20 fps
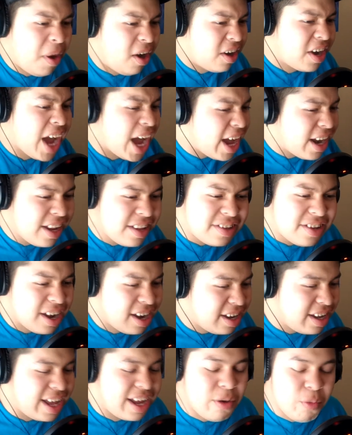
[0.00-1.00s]
counting until
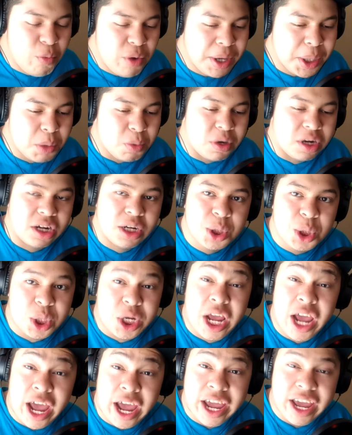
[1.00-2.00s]
let him reach one hundred
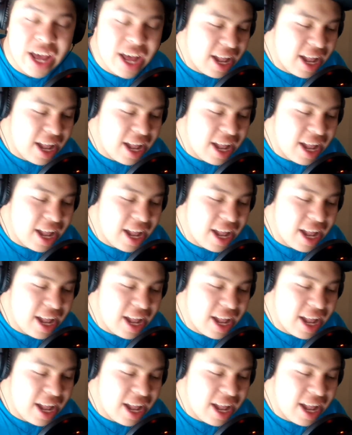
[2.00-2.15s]
K.